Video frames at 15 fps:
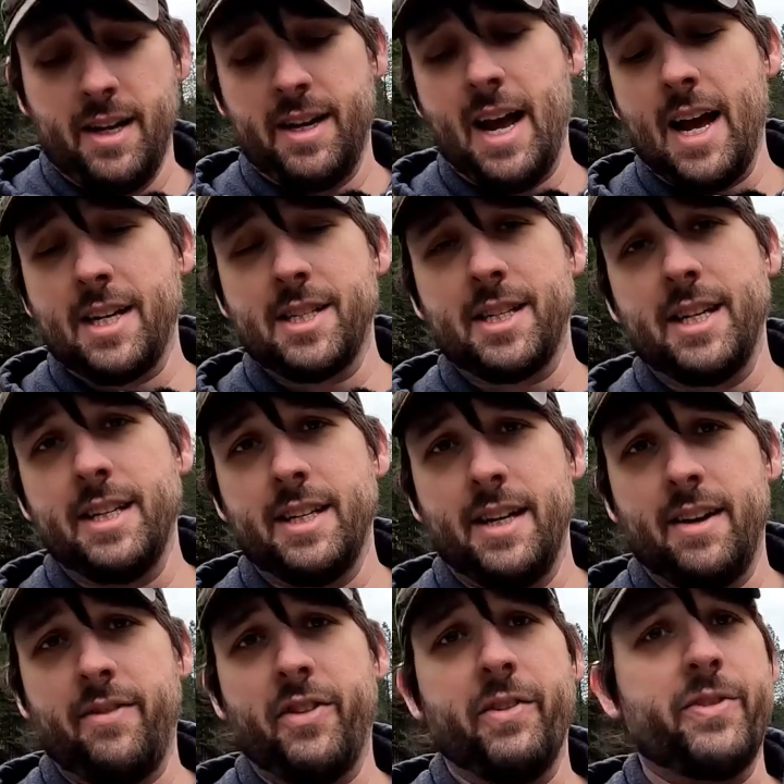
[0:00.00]
gasket.
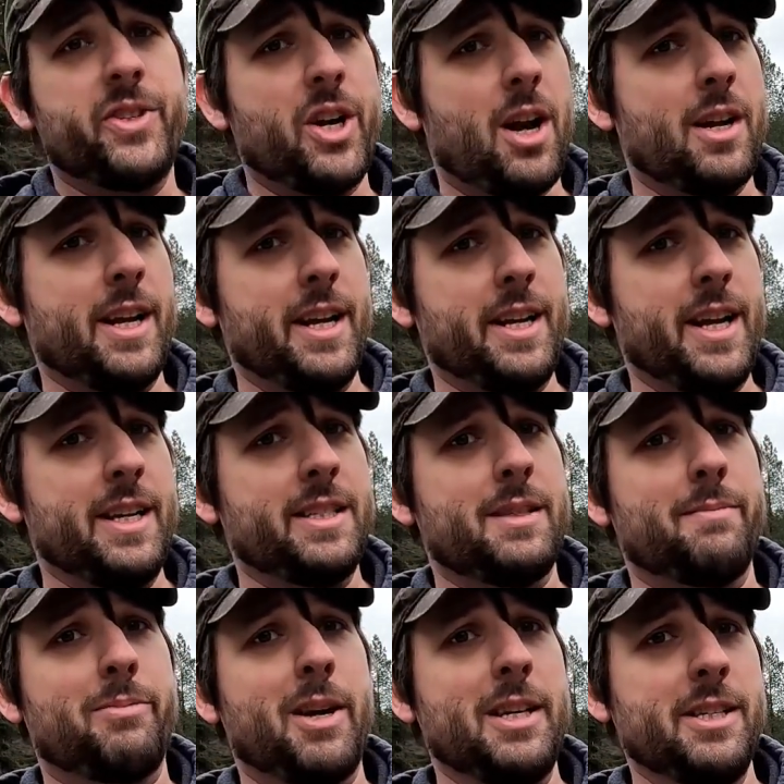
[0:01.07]
If you've shot AK
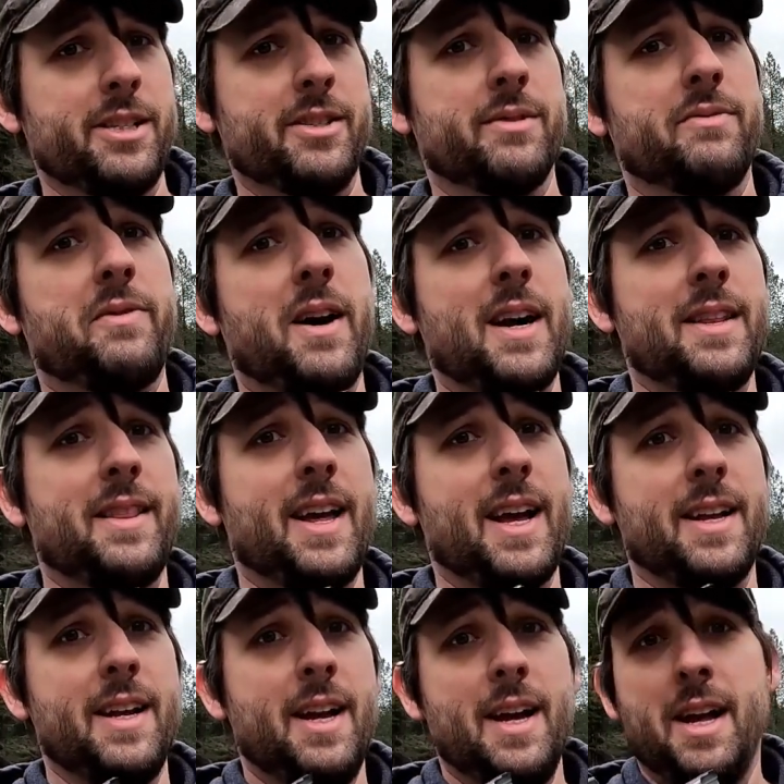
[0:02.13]
suppressed, you'll find
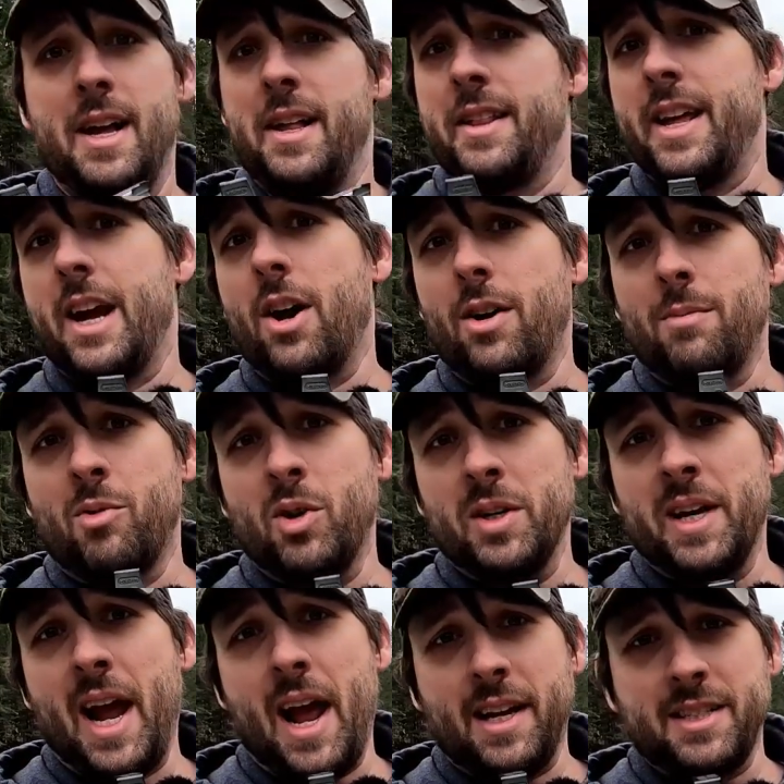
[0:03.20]
that they are more
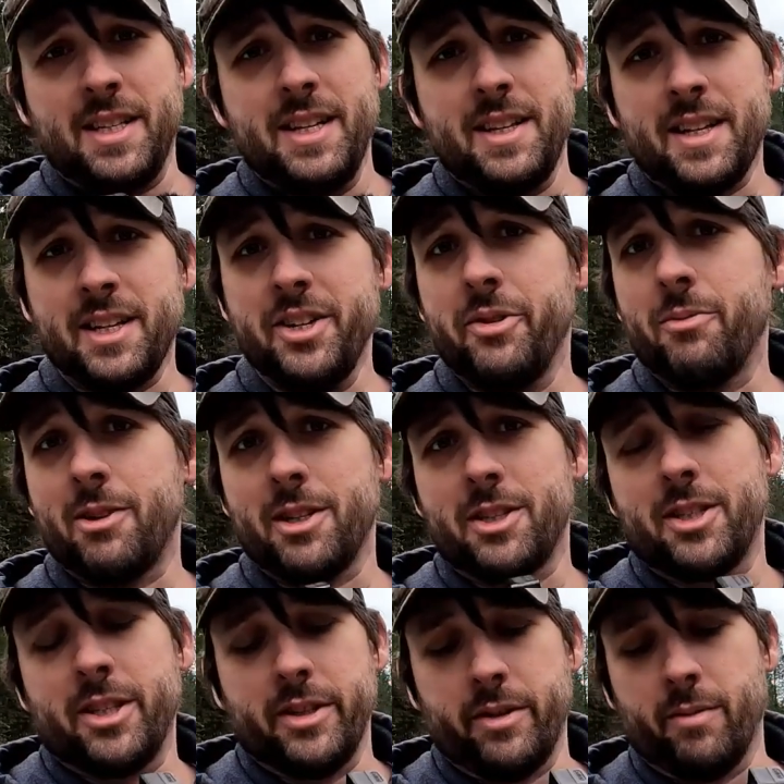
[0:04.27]
gassy than you would
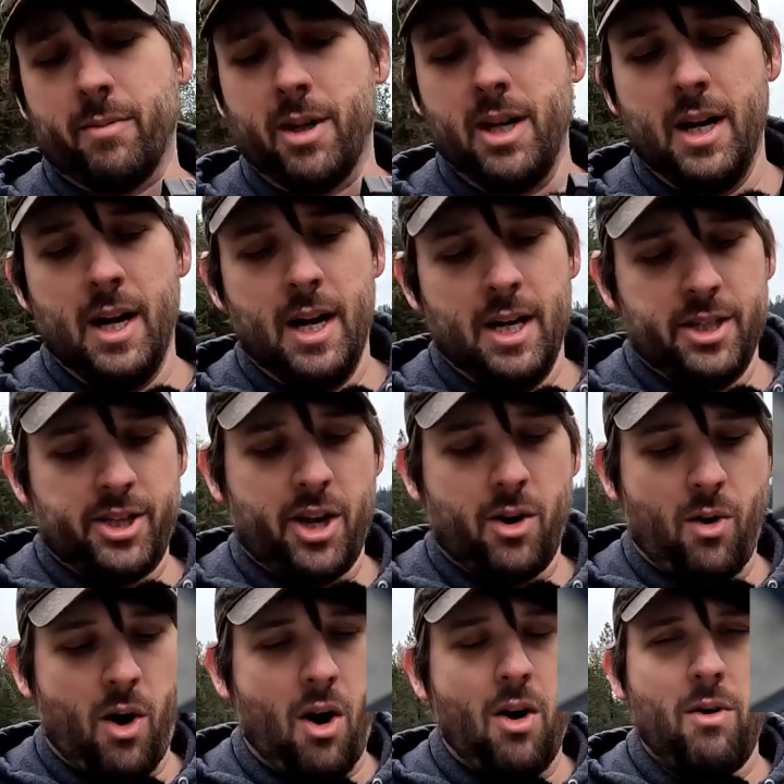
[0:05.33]
assume.
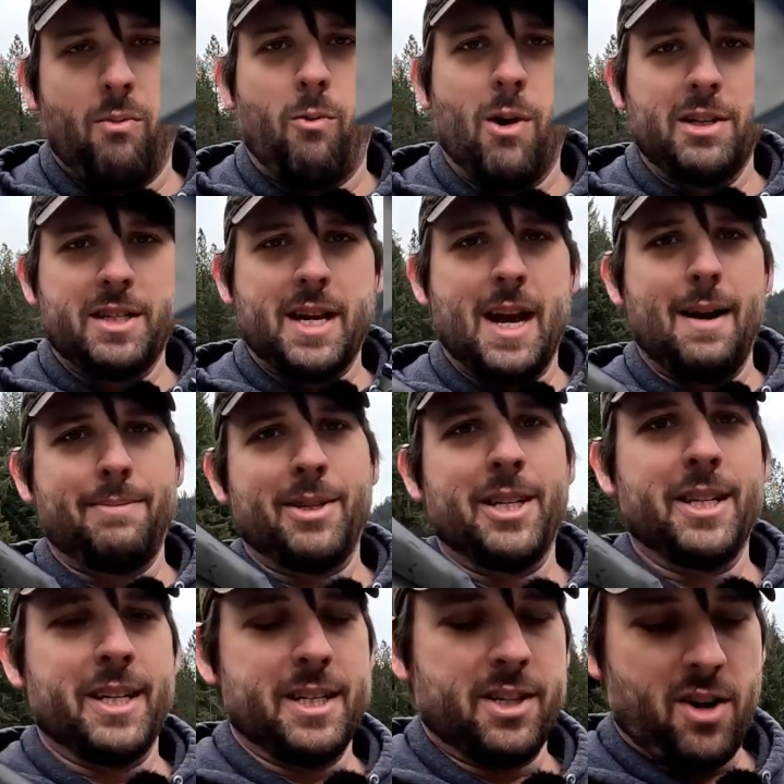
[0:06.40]
So what's
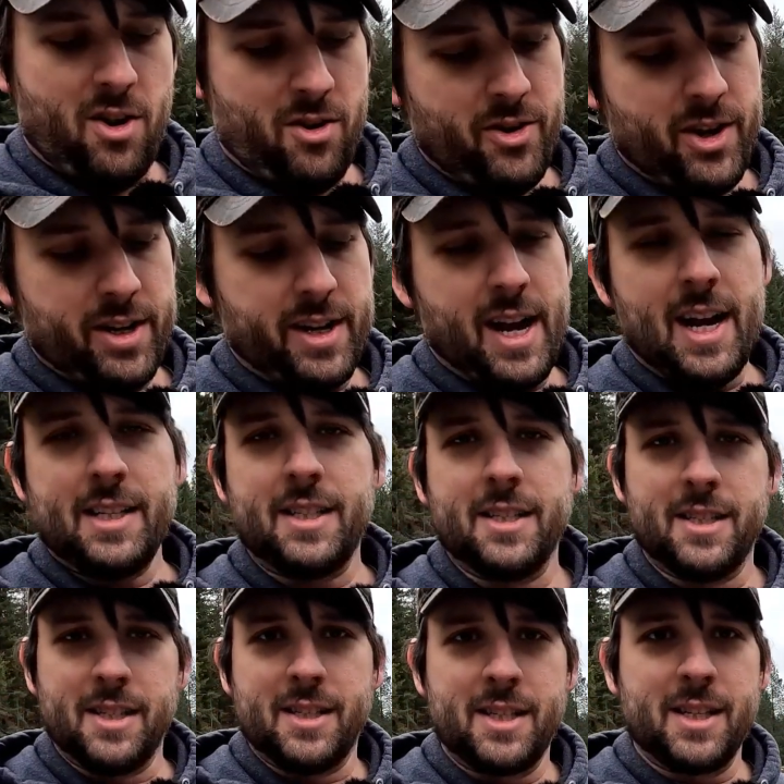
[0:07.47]
happening is all that gas
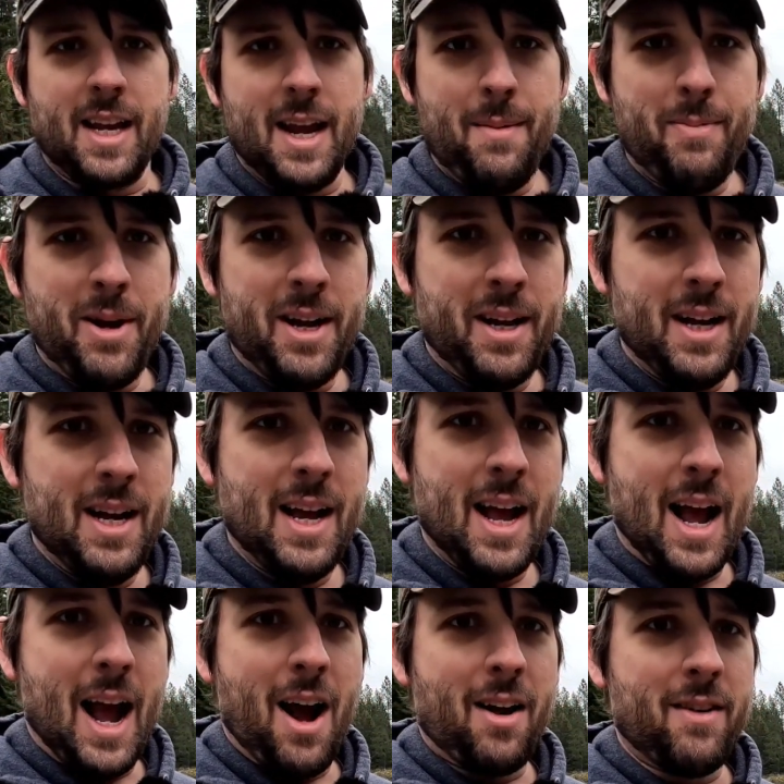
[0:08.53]
is escaping
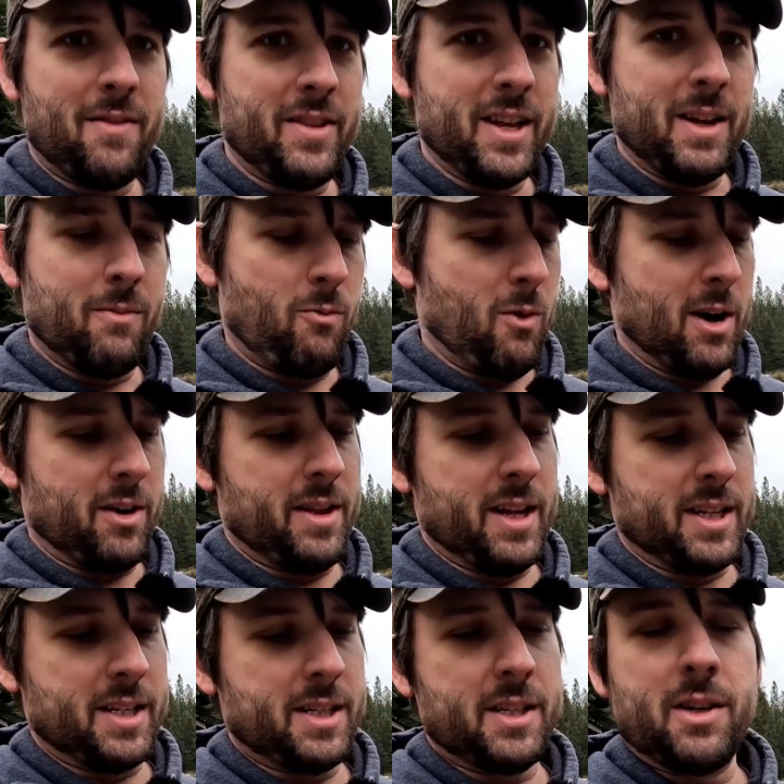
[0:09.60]
out of where
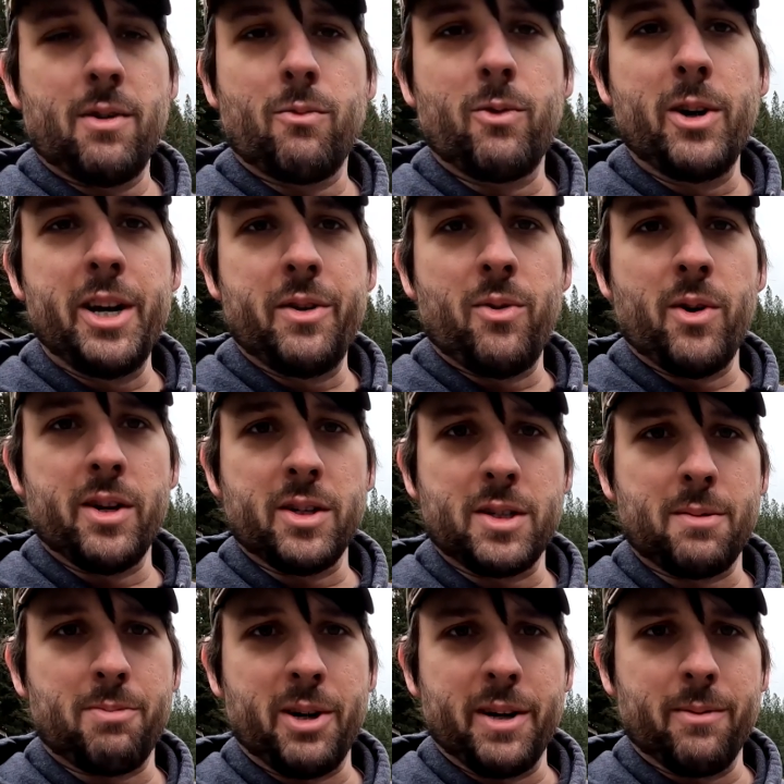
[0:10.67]
this recoil
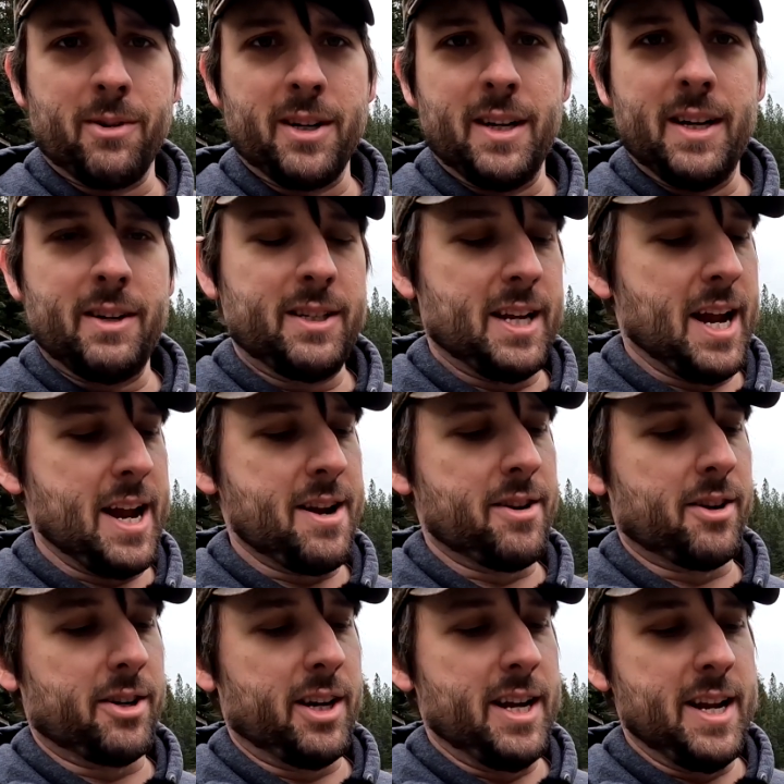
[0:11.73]
spring
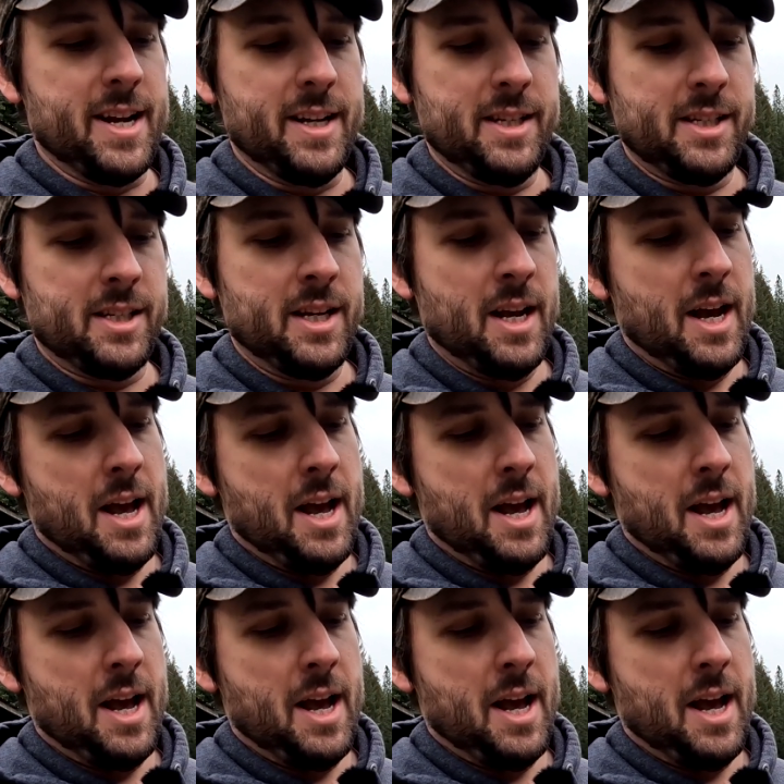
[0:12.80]
retainer is,